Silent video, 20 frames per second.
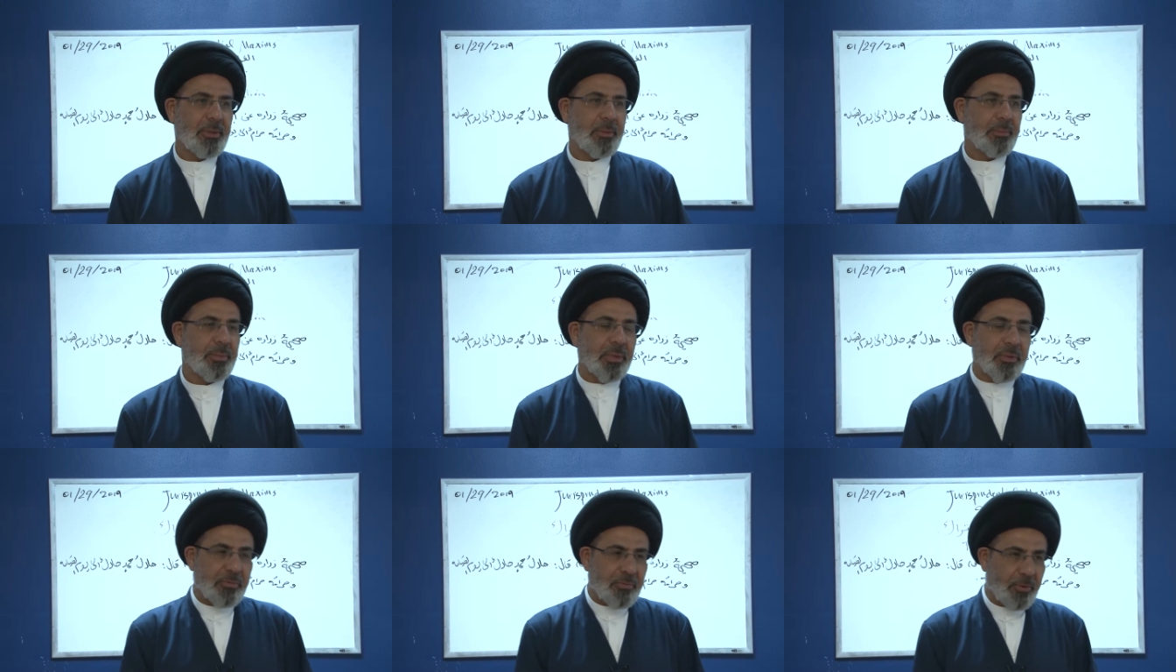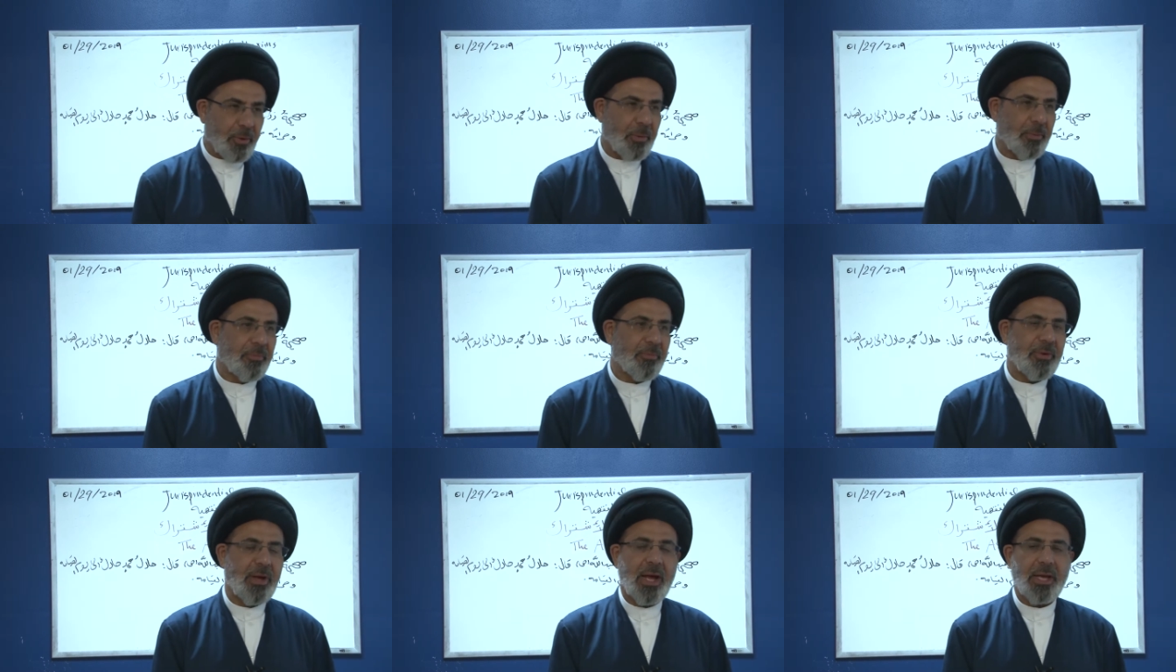
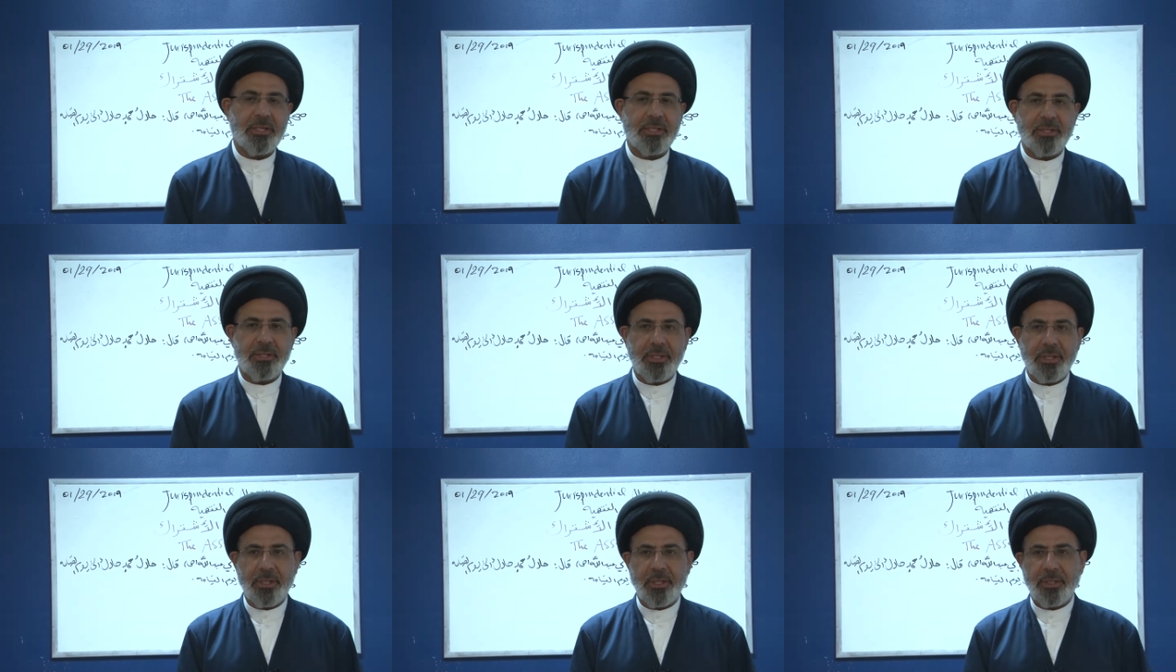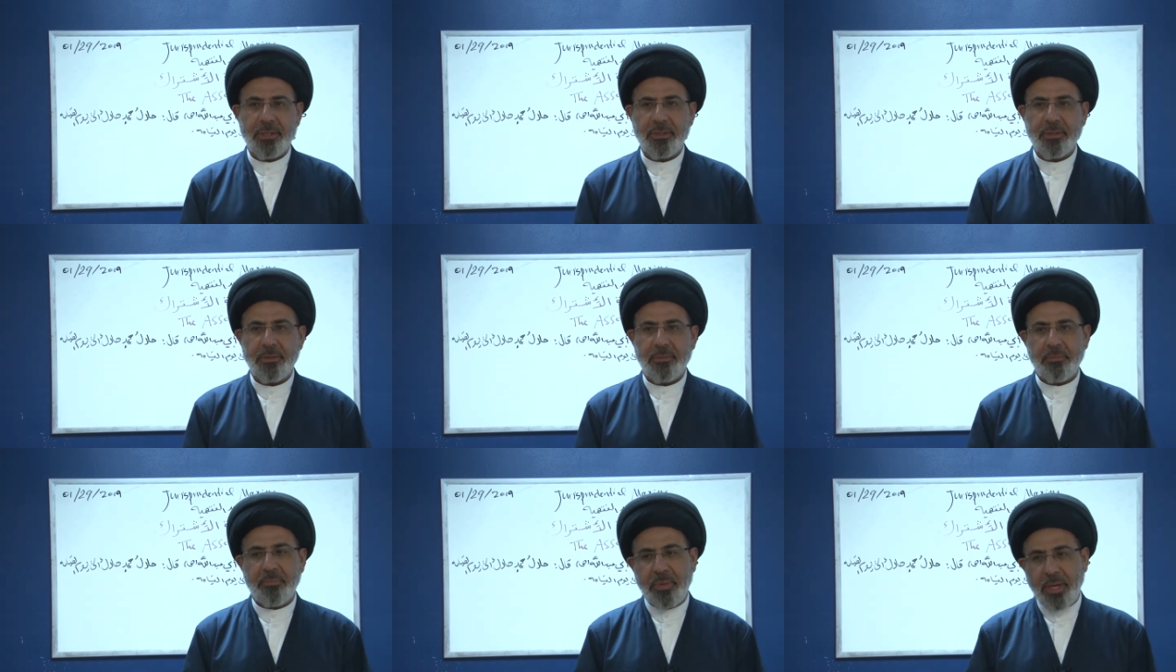perform fasting,
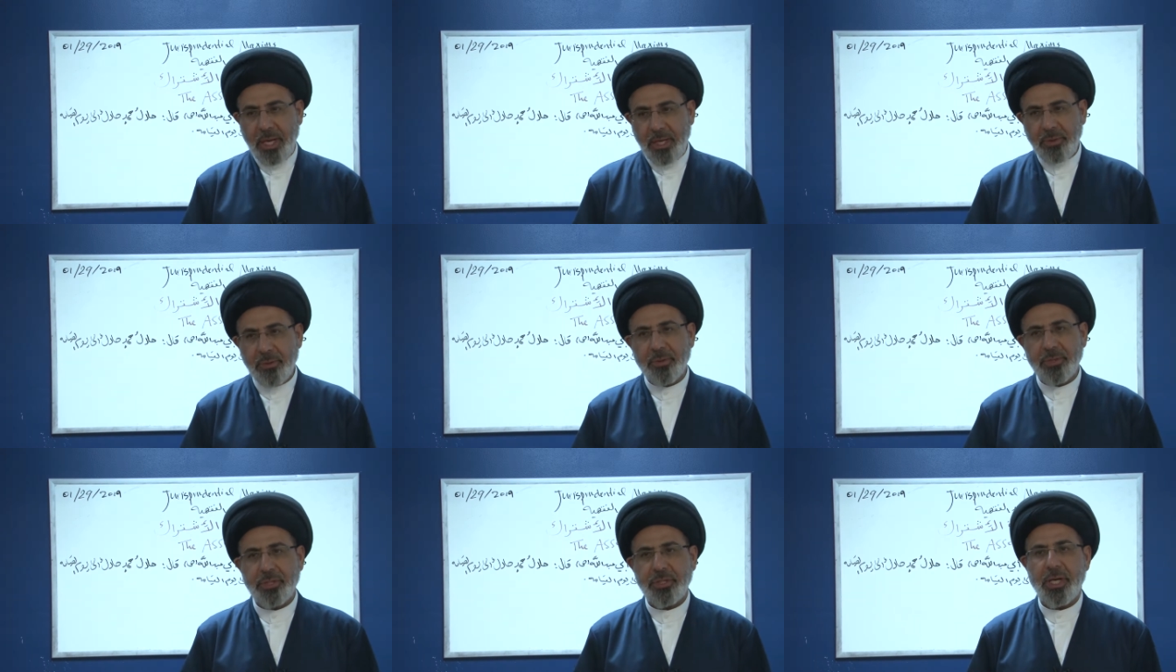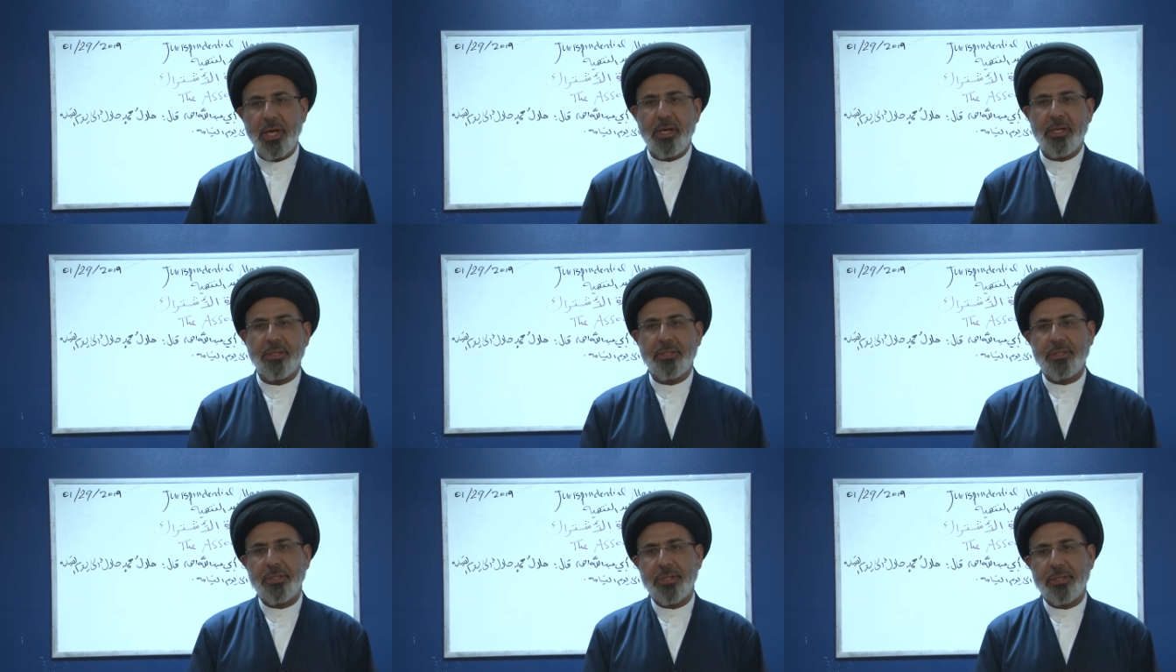pay your
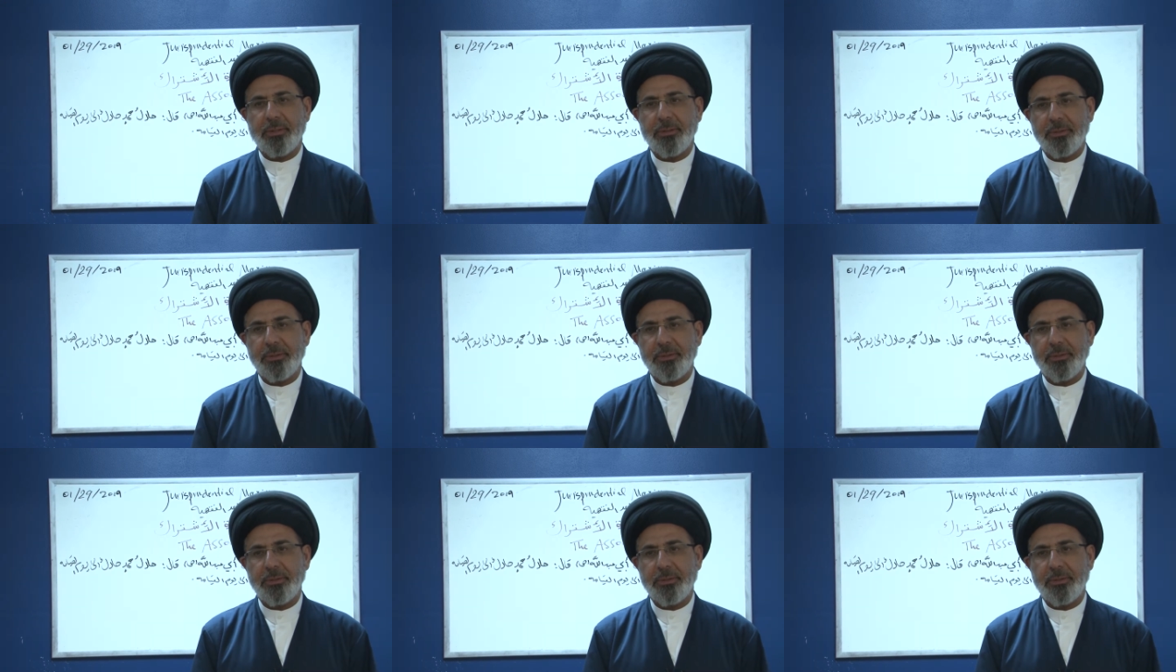charity.